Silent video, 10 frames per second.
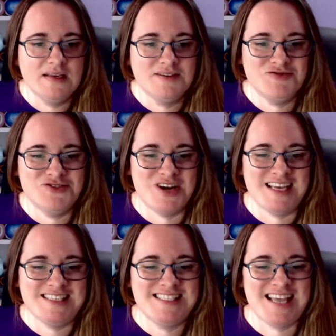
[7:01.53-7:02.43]

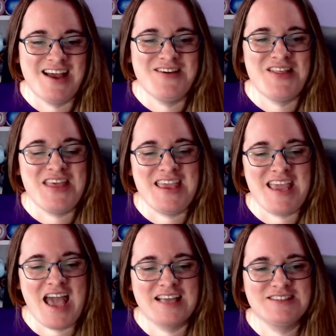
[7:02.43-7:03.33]
Right, so
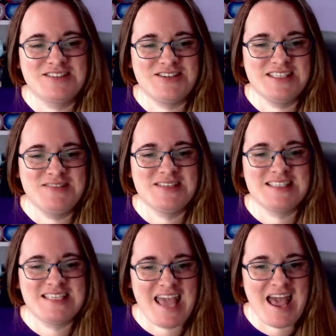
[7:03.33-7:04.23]
the
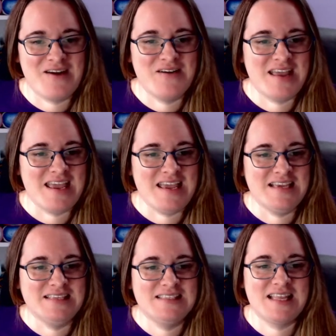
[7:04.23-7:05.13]
Christmas cow
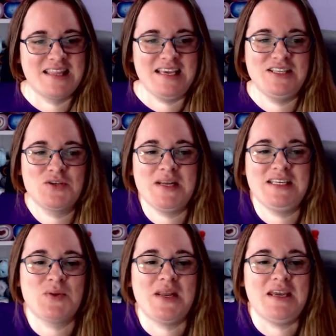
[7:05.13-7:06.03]
is the
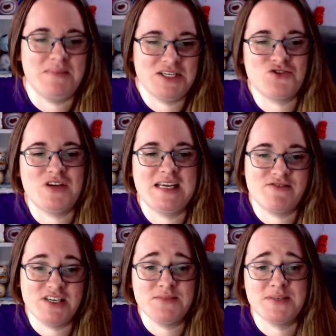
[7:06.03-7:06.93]
2020 mystery
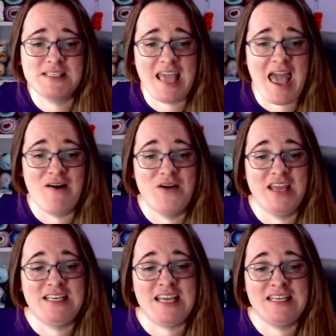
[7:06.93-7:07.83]
Christmas cow,
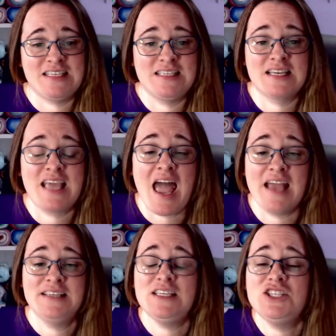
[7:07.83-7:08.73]
and it is a
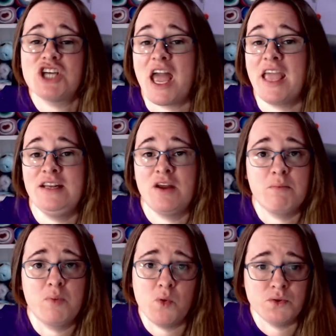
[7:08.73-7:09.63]
candy cane
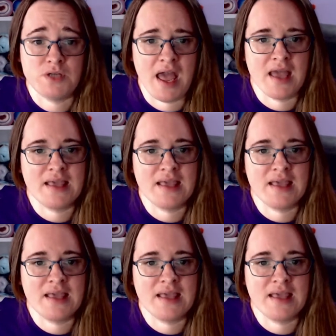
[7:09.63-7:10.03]
border.